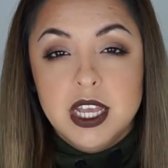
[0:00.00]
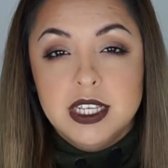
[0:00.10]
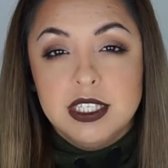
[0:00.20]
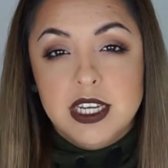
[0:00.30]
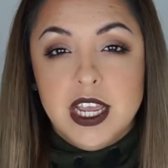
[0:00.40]

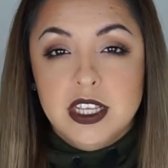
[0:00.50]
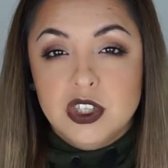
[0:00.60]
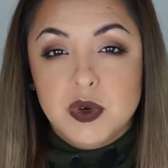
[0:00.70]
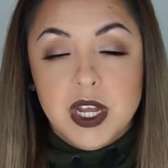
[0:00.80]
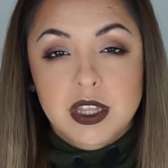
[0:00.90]
stays
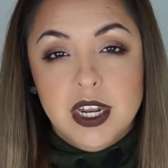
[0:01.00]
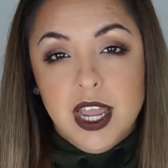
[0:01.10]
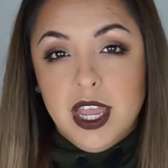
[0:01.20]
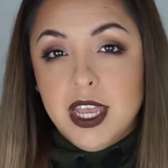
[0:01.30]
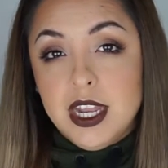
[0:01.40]
throughout the
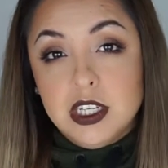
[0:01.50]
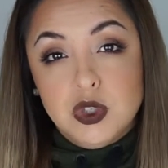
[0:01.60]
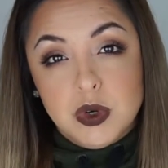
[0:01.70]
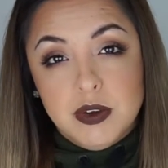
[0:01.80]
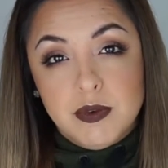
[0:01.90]
day. It is
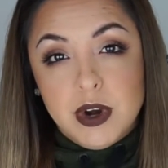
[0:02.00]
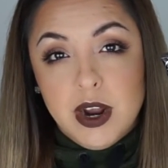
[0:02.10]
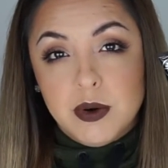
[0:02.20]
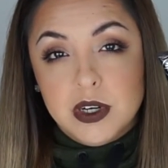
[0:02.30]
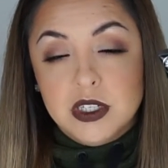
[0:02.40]
24
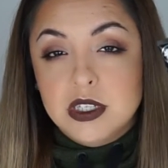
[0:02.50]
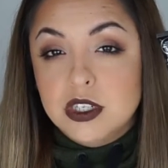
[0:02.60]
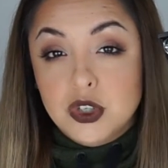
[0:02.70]
hours.